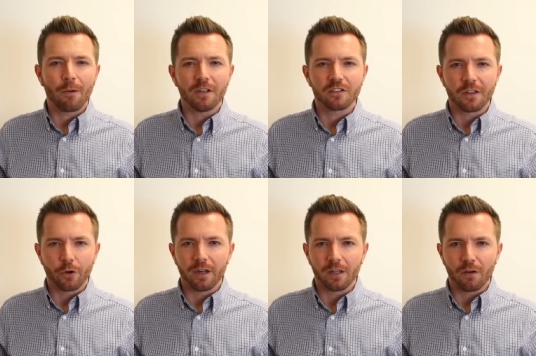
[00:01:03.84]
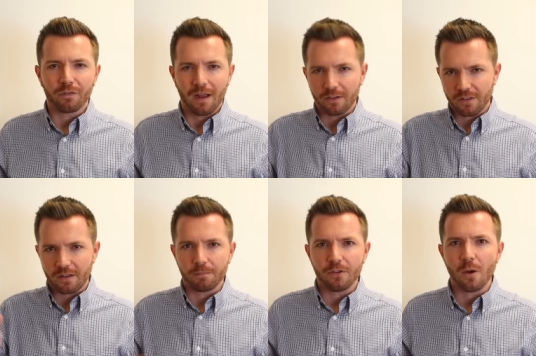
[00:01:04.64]
when you turn the oil off, as
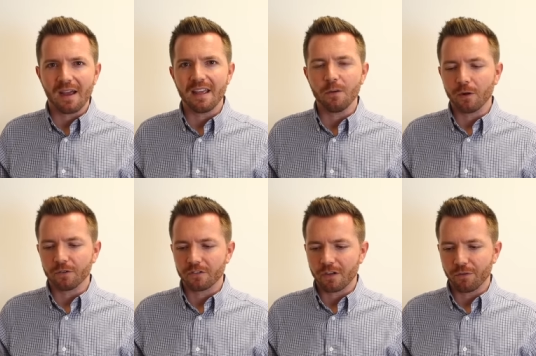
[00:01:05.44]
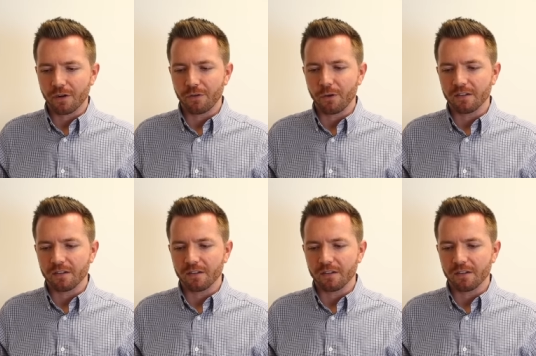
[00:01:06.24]
the UAE will discover in a few